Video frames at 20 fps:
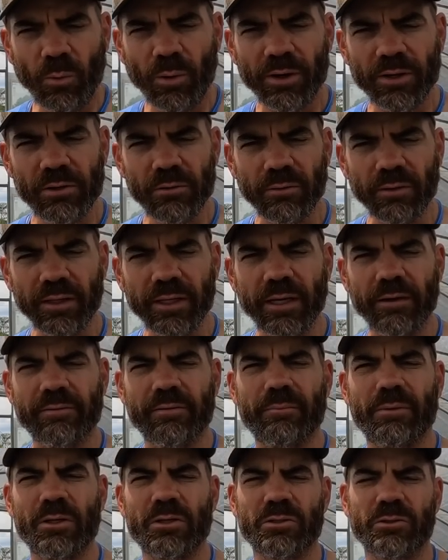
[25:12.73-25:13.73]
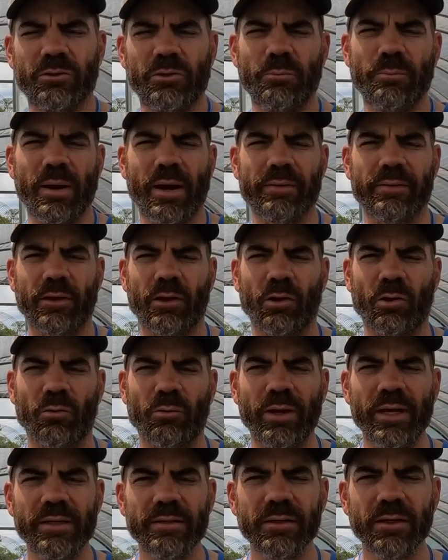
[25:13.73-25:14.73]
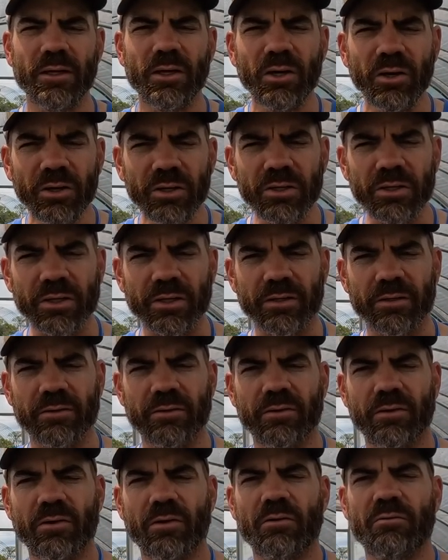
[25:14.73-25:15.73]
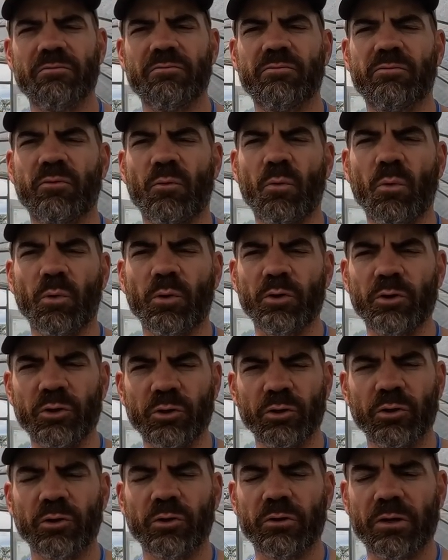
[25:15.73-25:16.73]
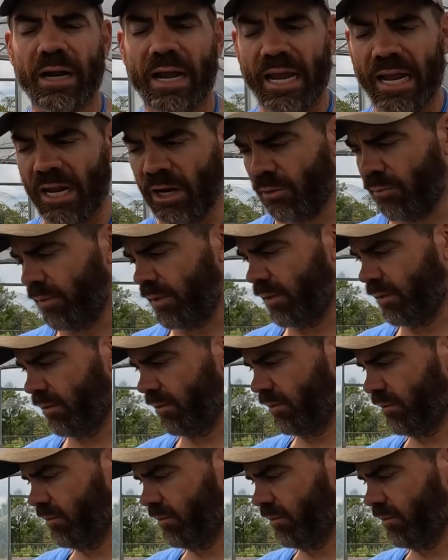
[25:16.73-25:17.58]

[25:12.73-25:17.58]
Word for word: where you live and be sure you buy the correct onion for your area.